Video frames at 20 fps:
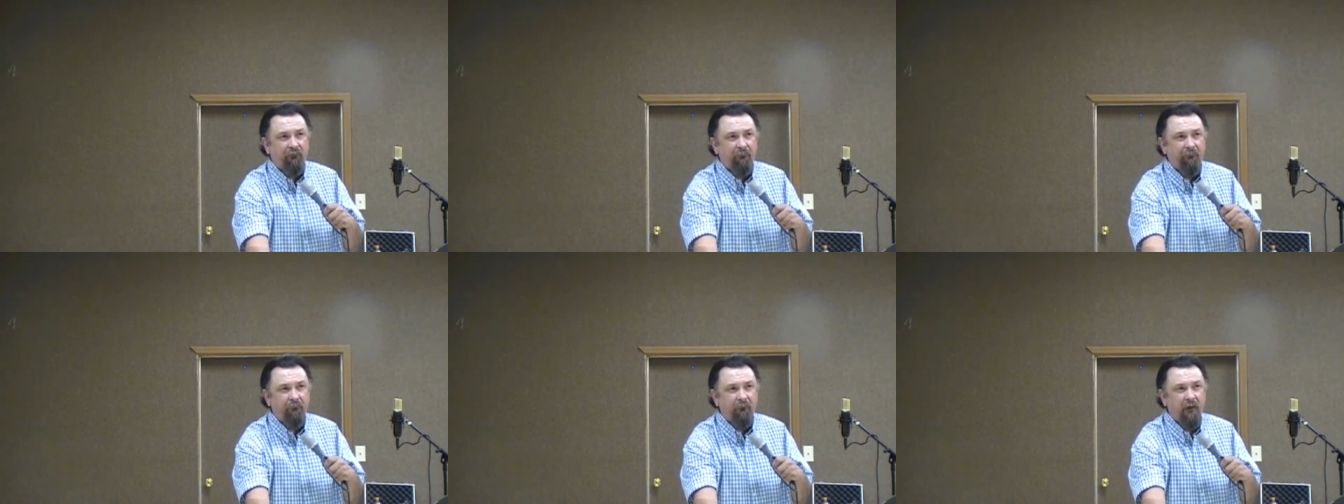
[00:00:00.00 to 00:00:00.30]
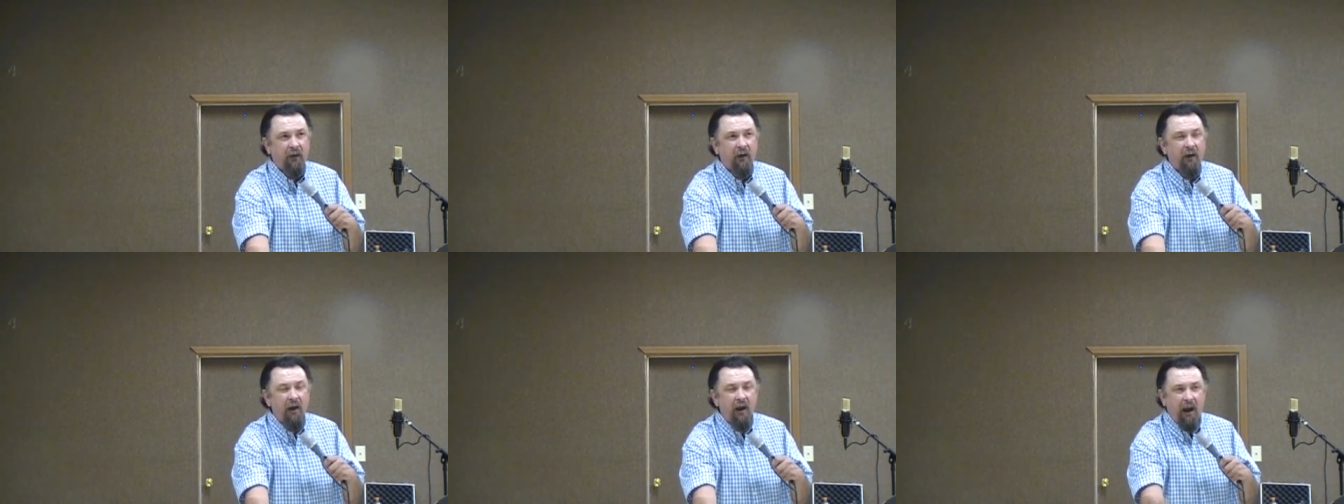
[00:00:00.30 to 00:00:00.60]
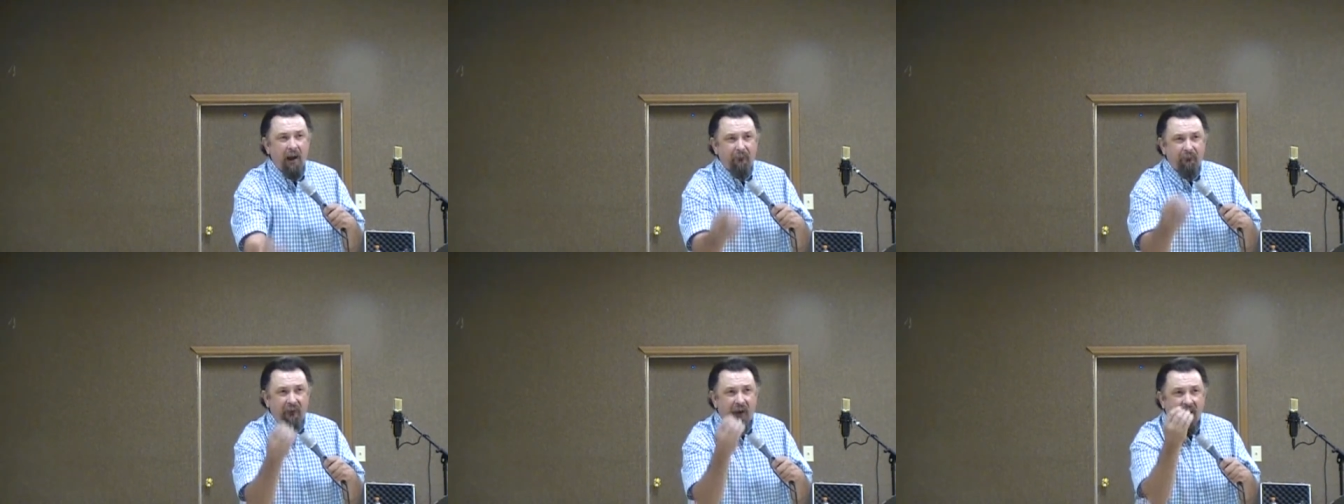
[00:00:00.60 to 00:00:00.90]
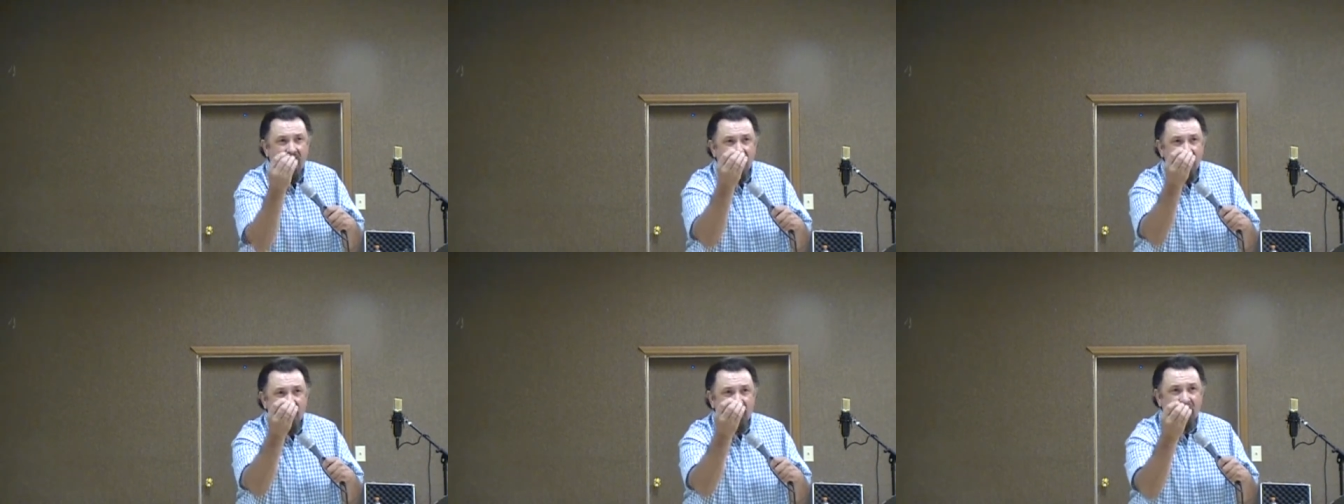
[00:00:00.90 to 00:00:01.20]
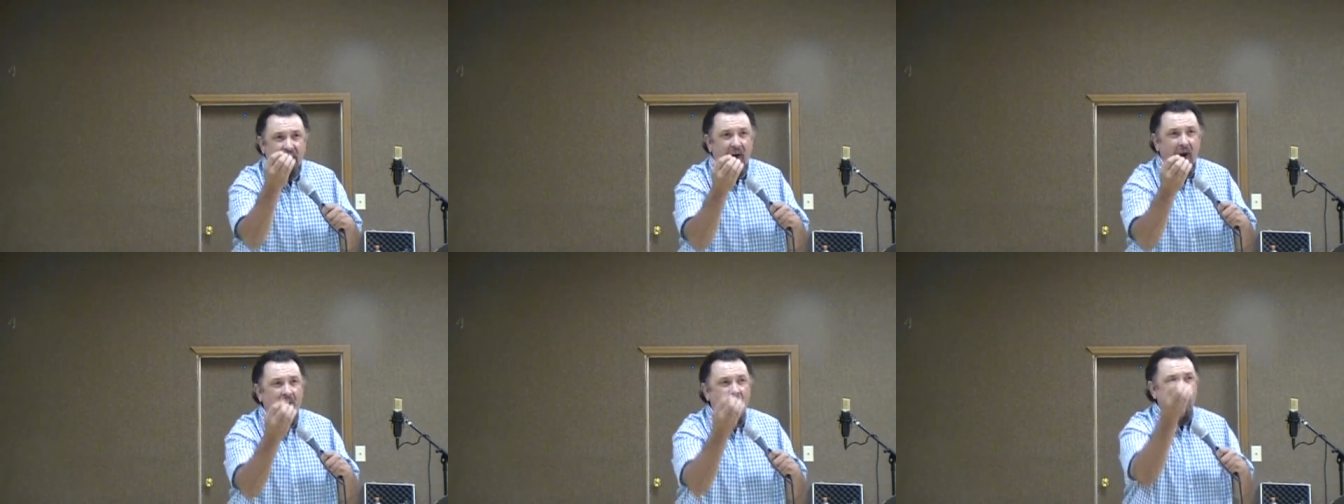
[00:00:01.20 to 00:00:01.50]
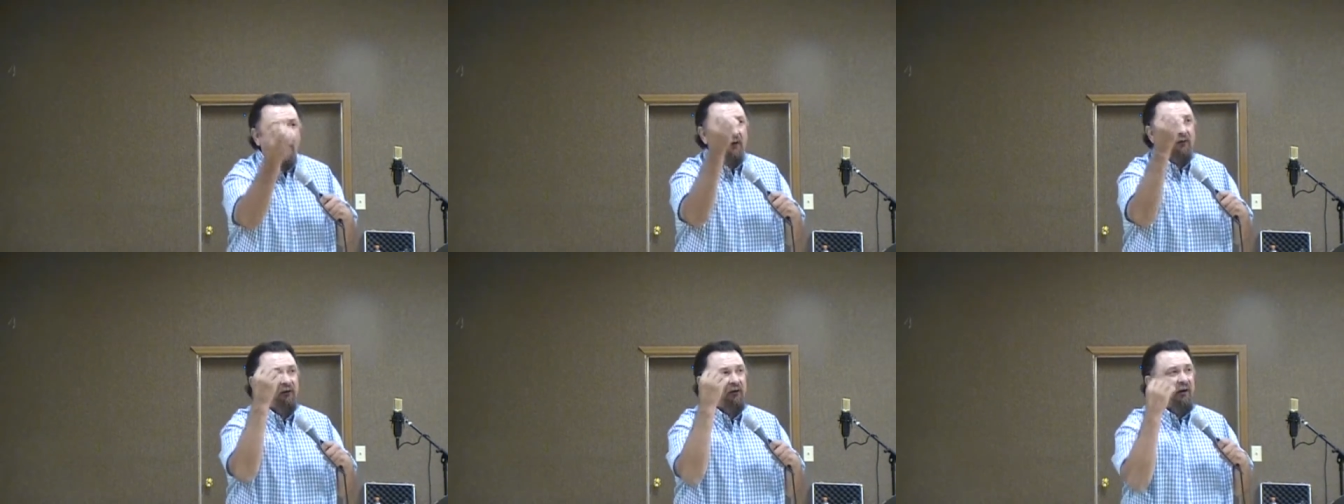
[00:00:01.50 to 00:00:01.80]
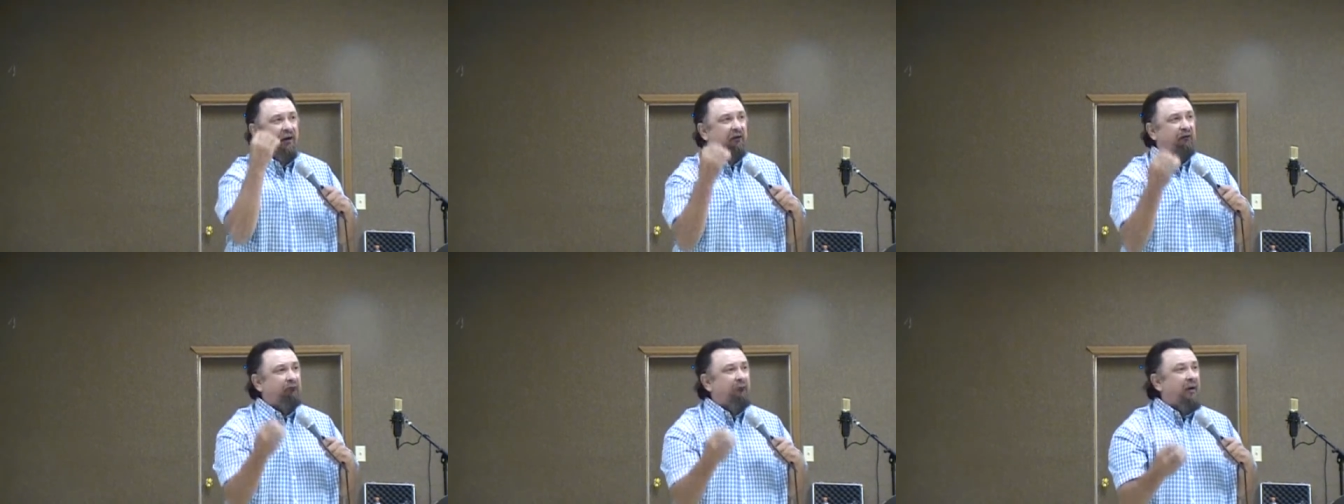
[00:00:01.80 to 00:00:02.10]
And that authority
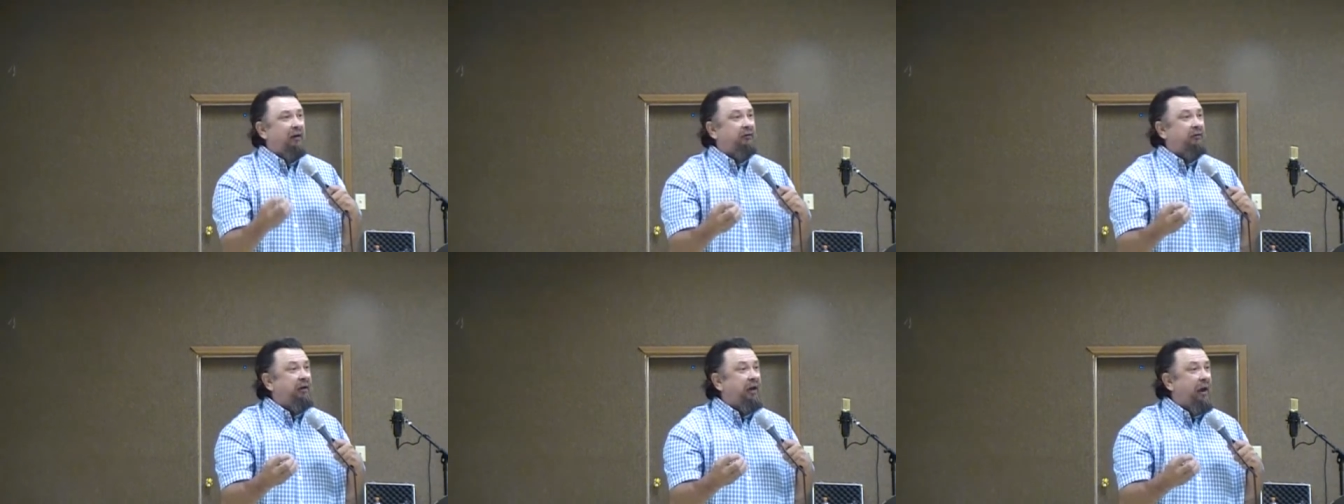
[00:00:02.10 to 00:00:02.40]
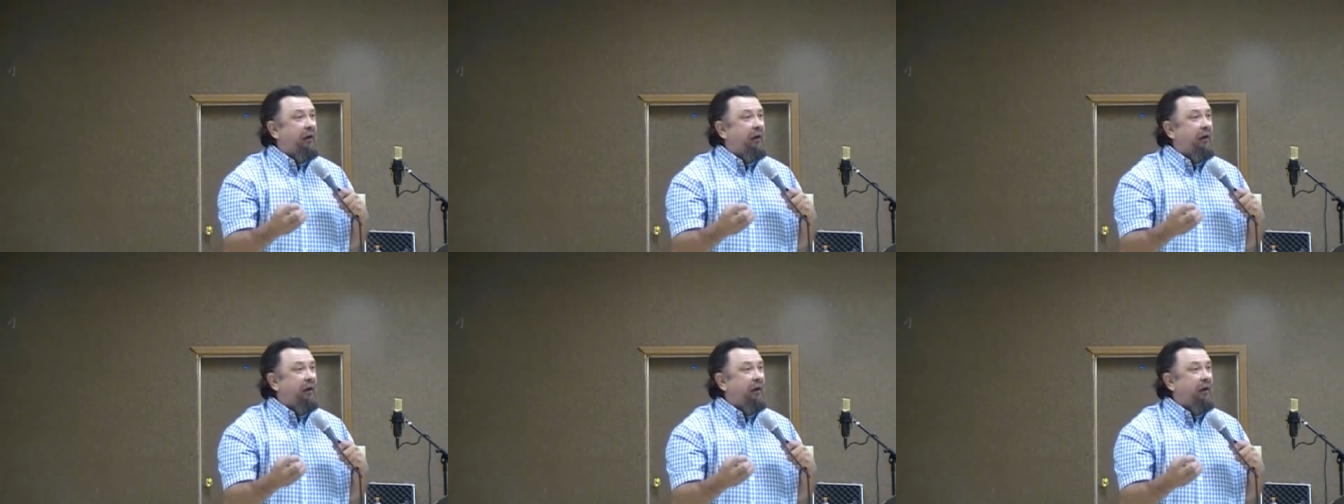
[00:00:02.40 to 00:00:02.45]
has been